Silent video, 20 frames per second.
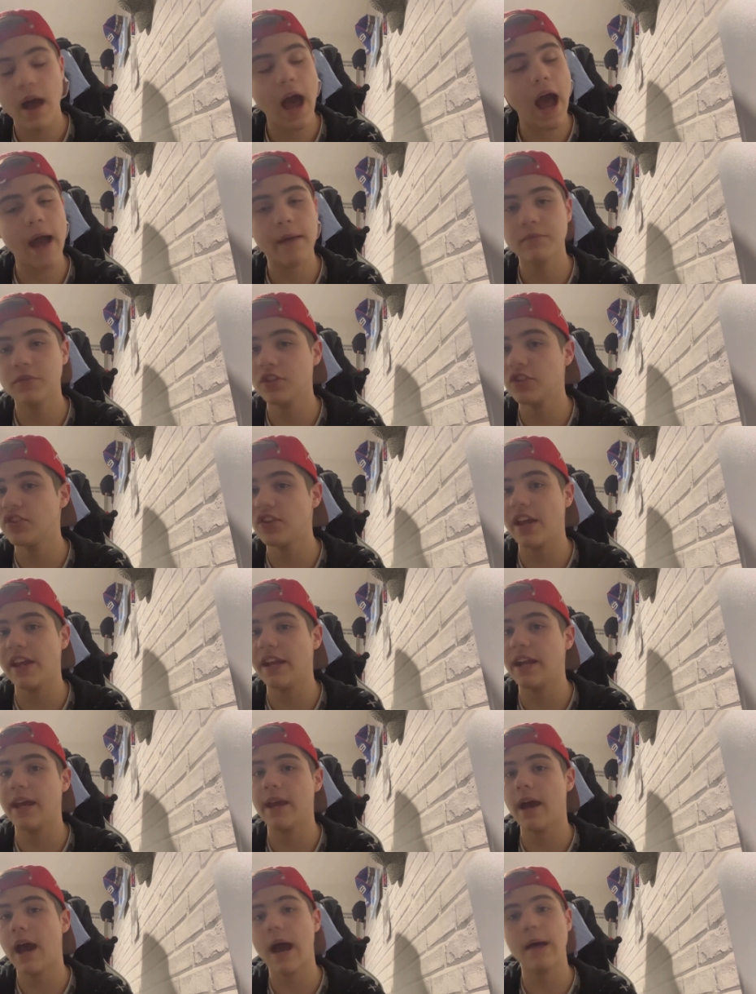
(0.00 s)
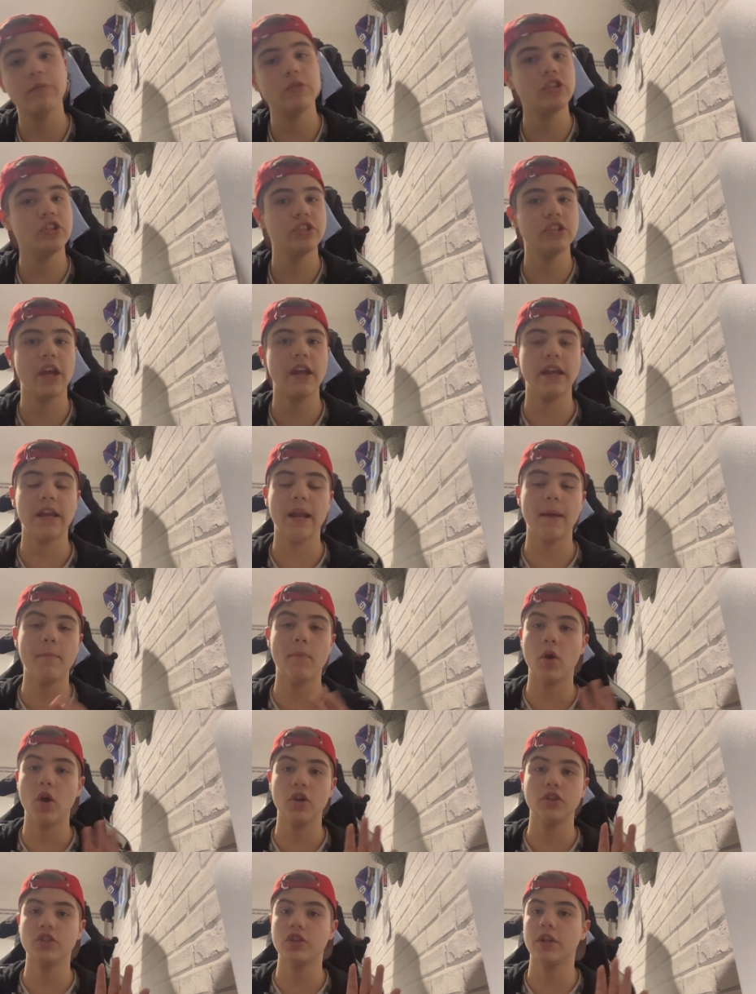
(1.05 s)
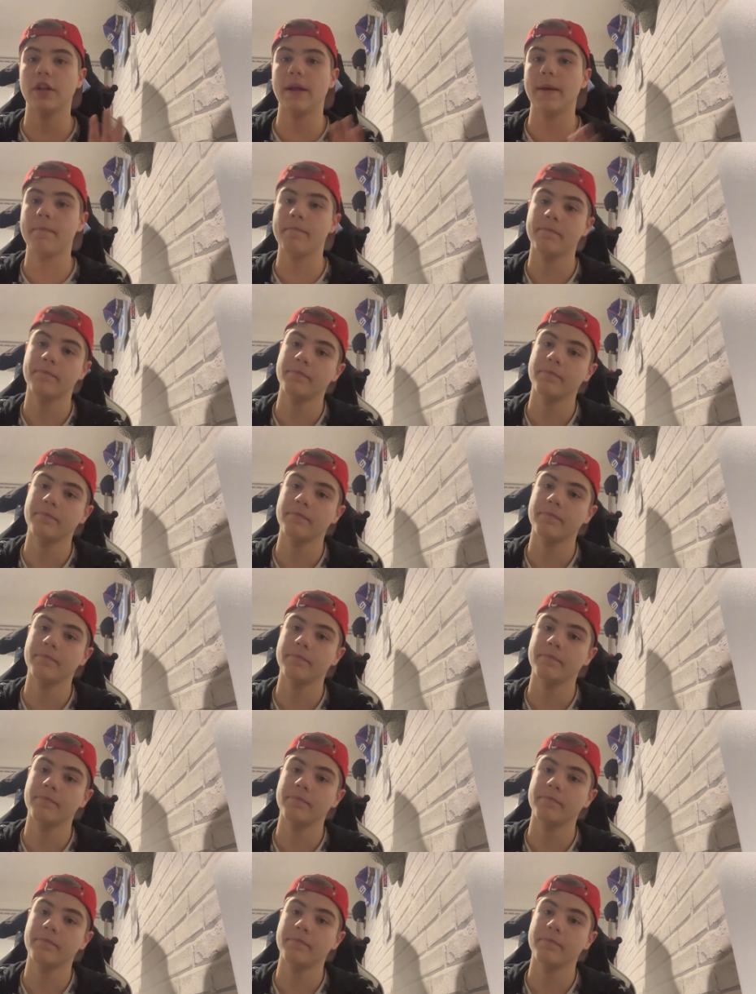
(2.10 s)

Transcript: I'm just saying it personally.